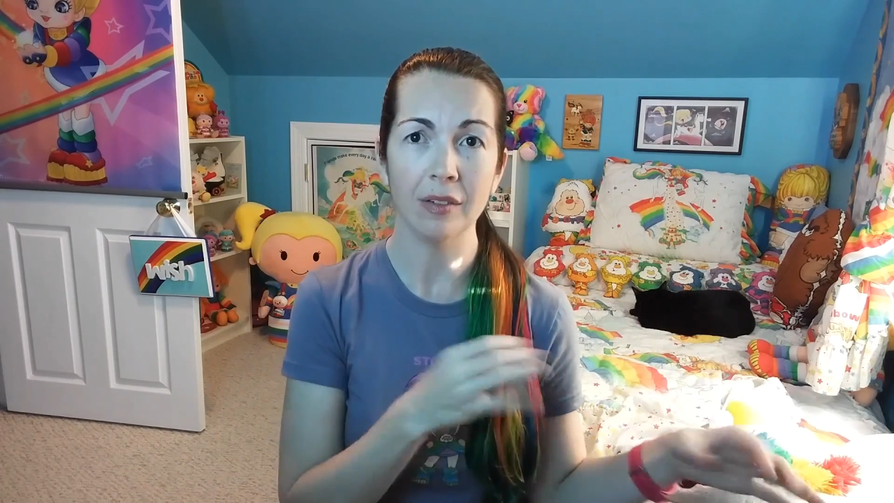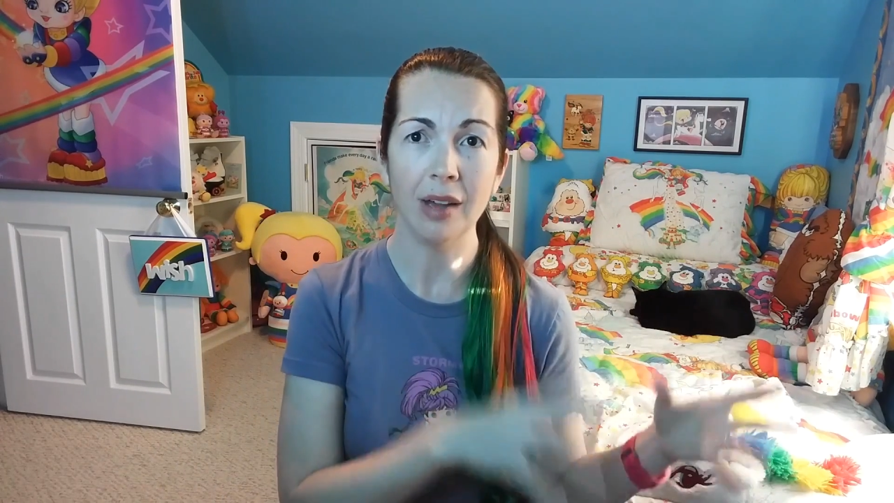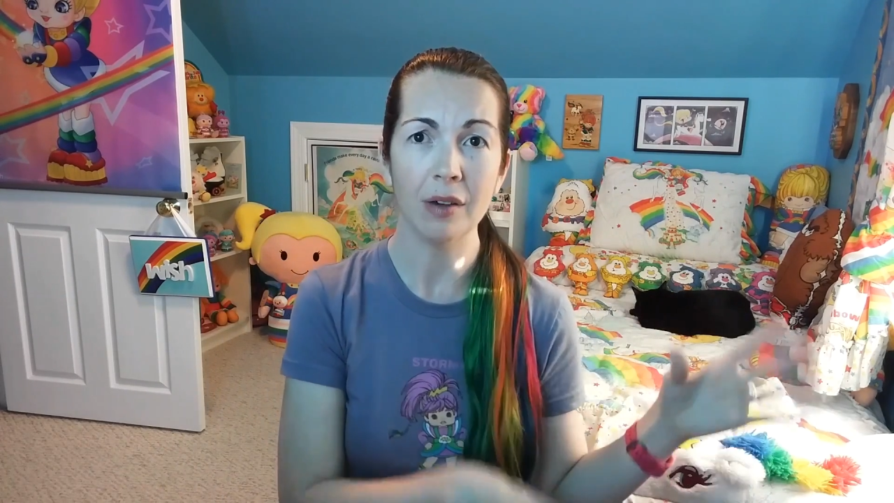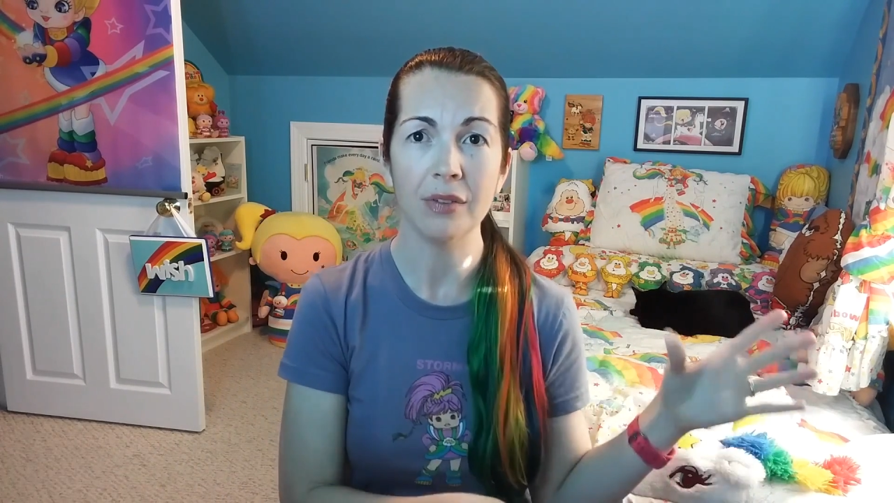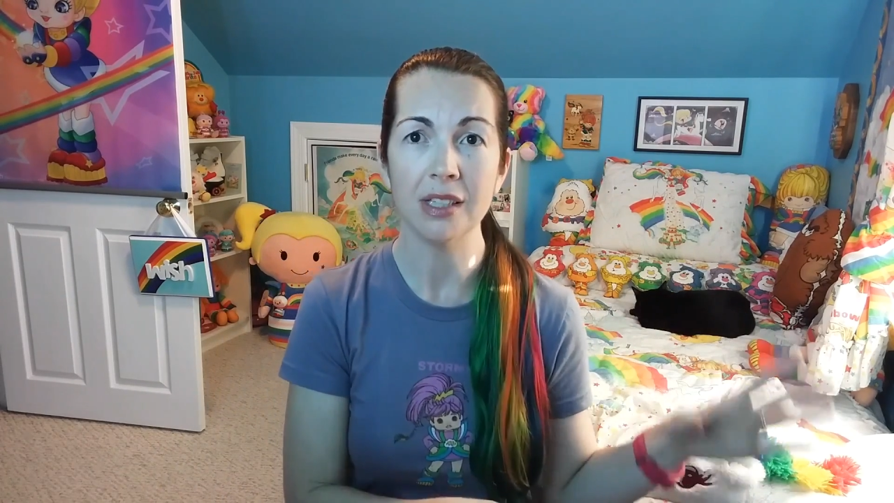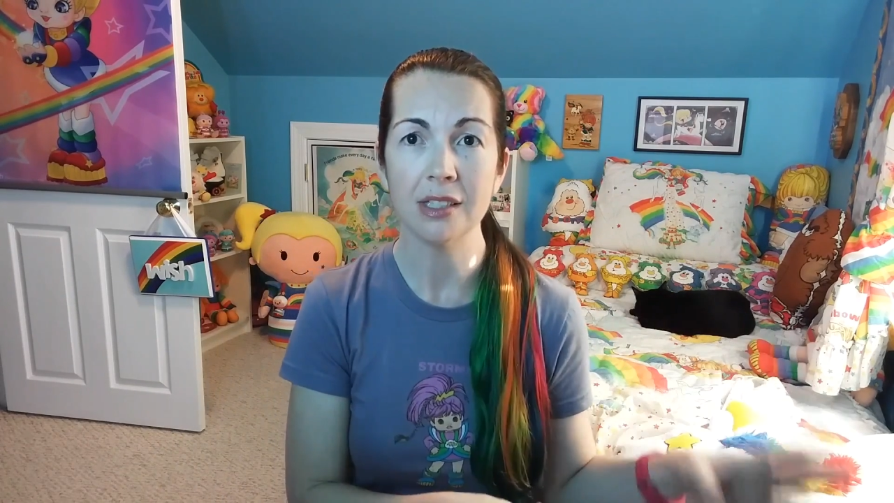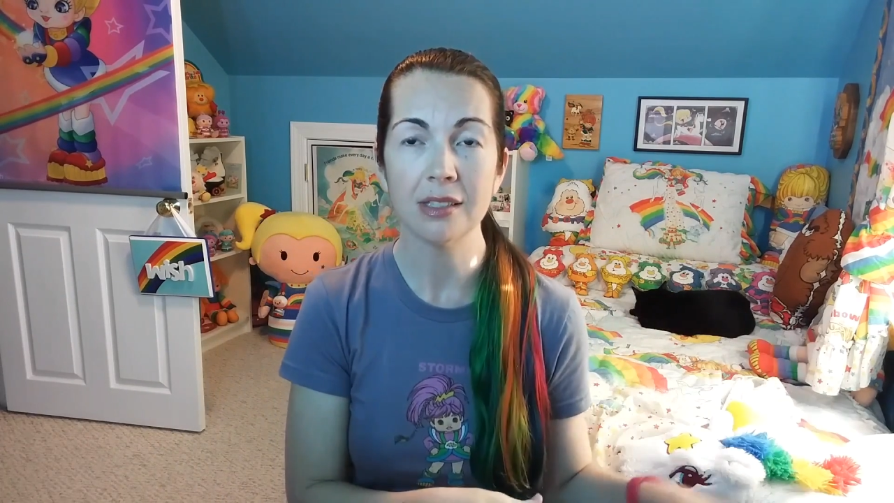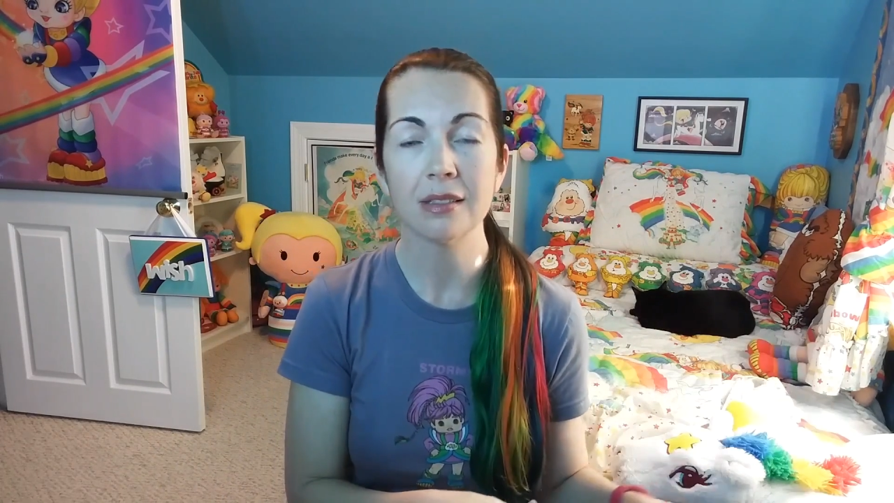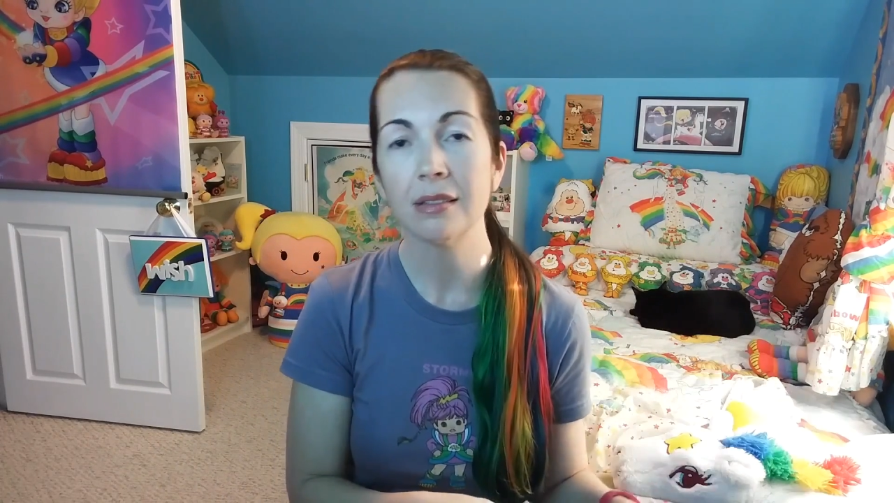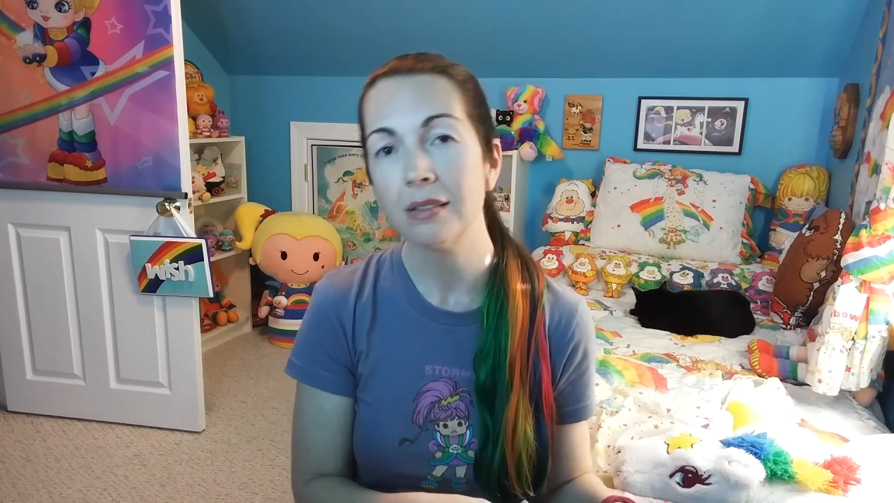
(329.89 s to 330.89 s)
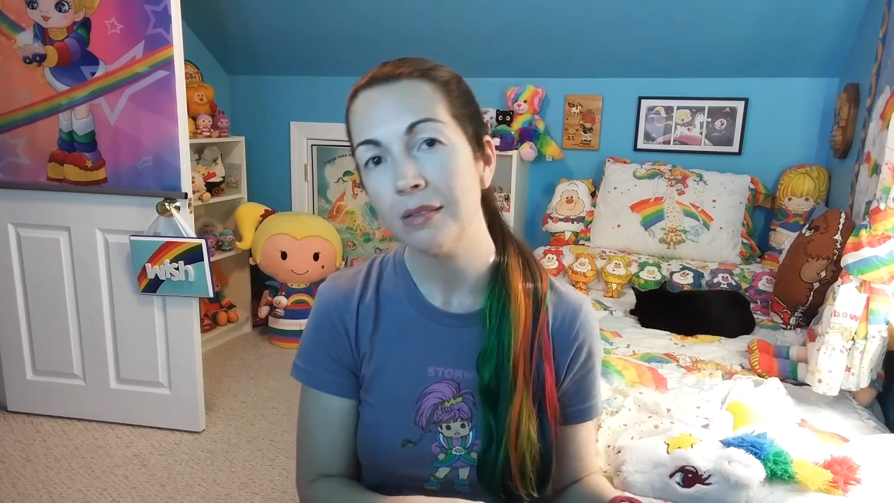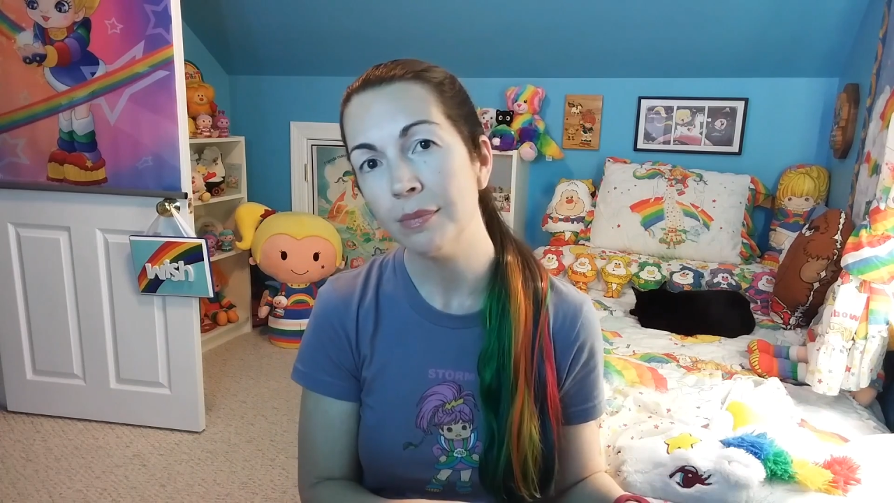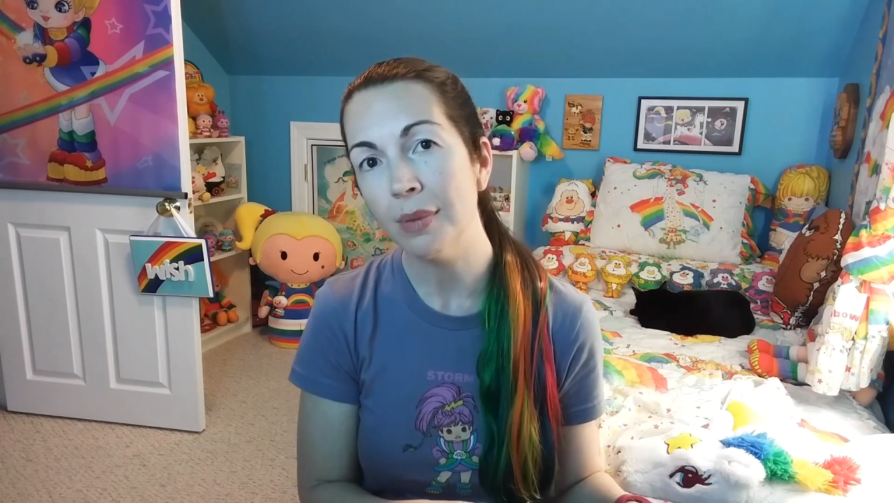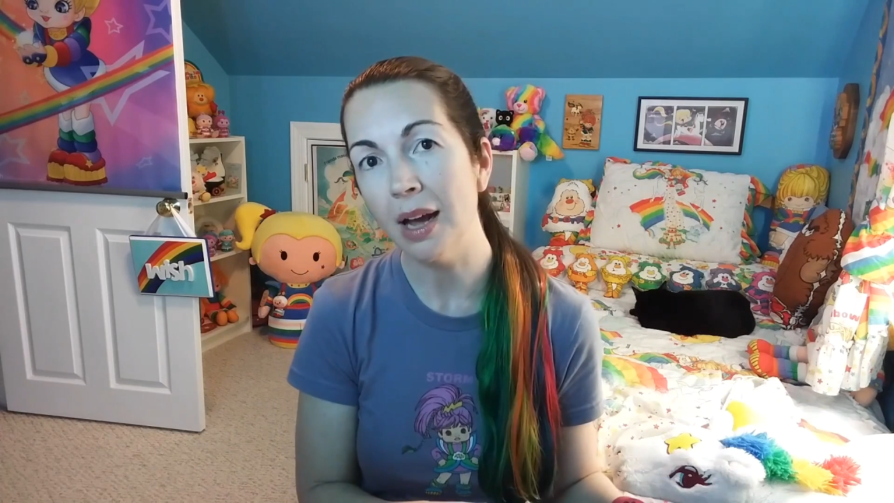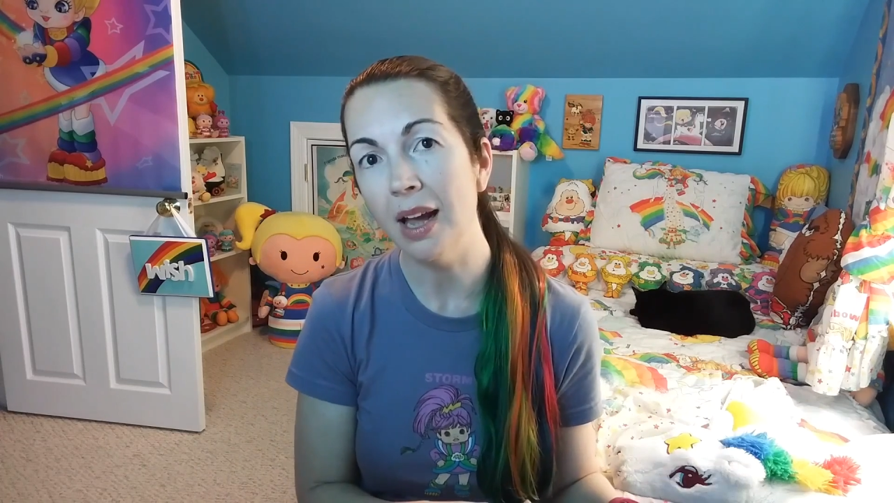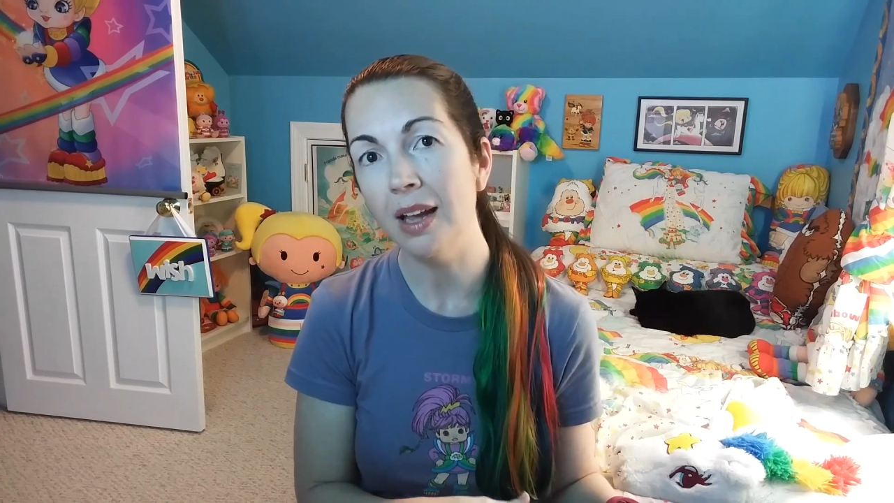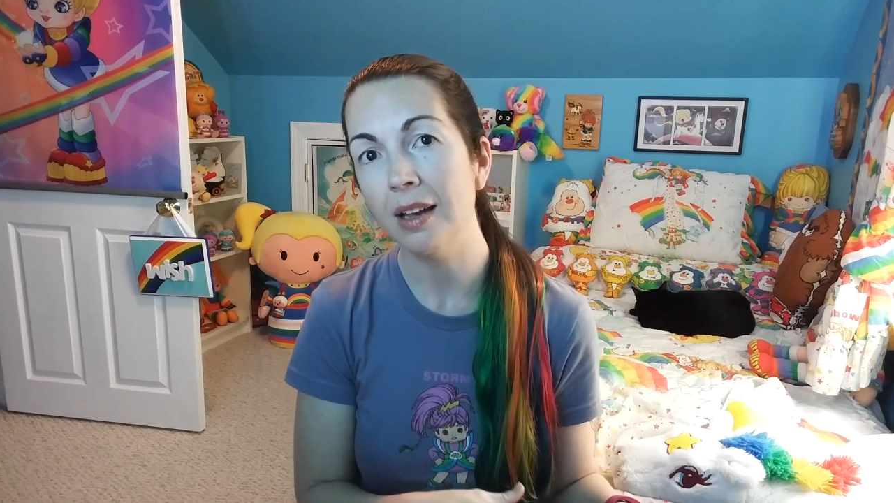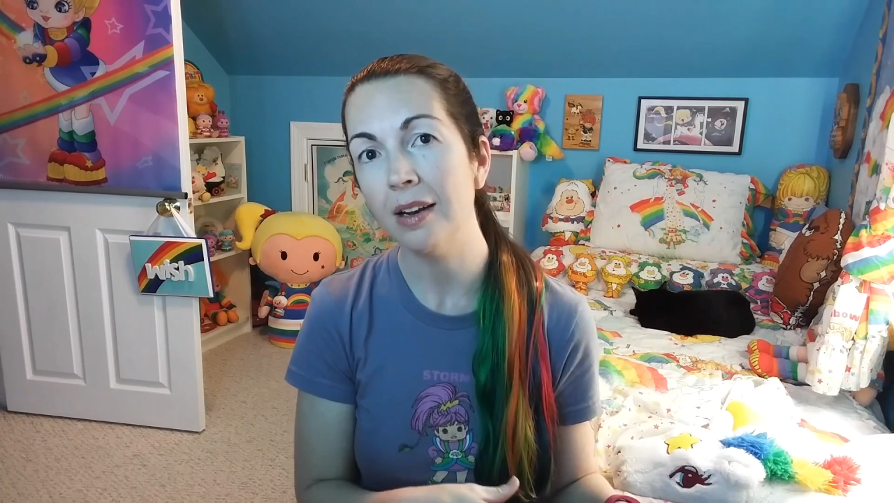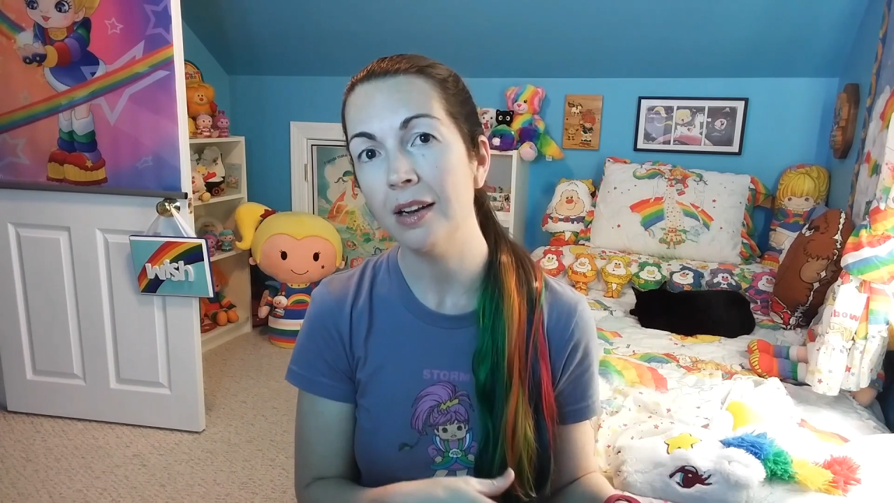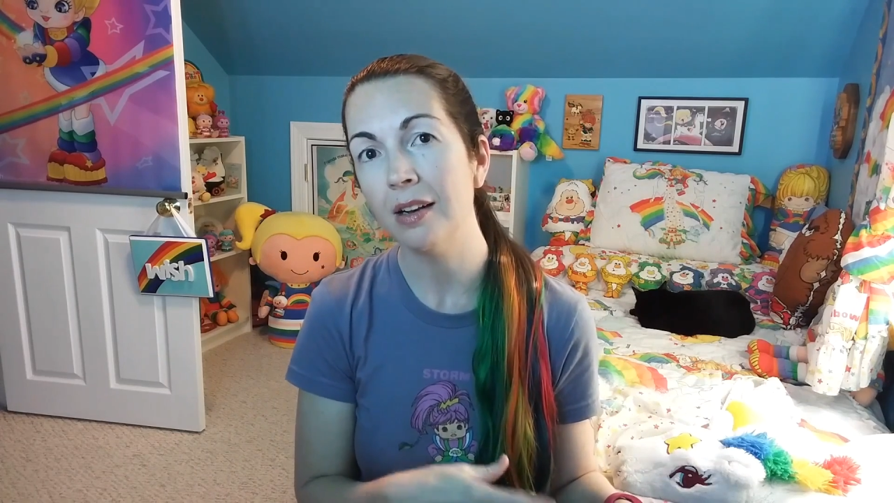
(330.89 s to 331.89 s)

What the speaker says: of outfits, but